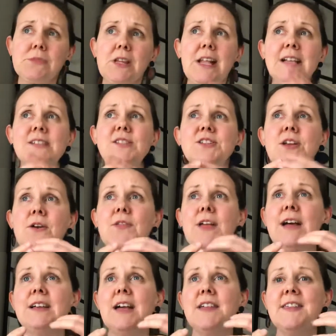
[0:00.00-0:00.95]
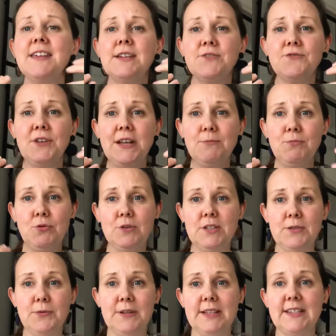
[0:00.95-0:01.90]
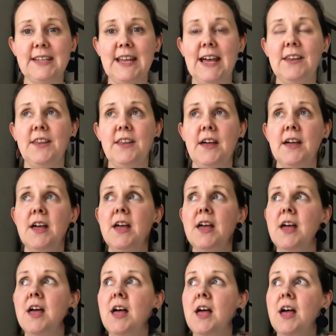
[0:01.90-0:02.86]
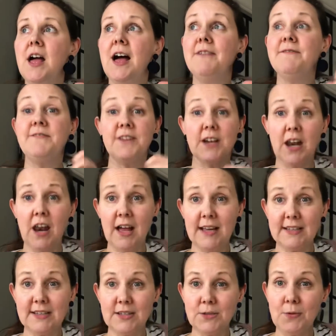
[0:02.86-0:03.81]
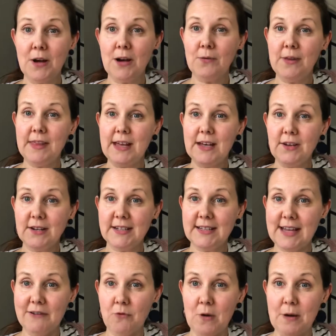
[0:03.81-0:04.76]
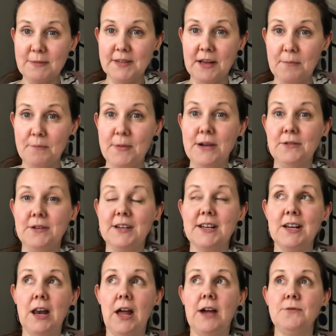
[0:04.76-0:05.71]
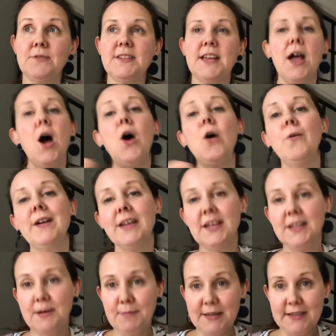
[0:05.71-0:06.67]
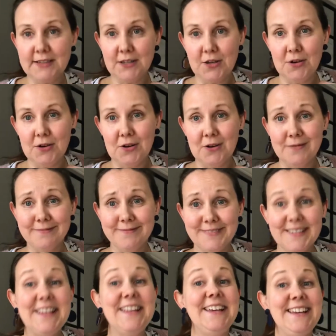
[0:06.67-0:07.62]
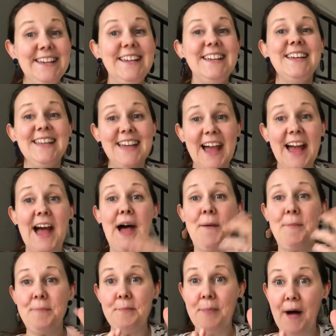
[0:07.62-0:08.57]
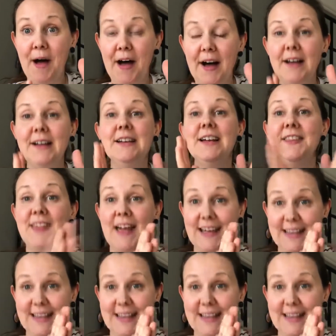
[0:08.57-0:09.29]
And so that, I think, is really important to understand, that And for clients as well, when they're looking to have a website built and a client will say, oh, and can it be secure? Yeah, but that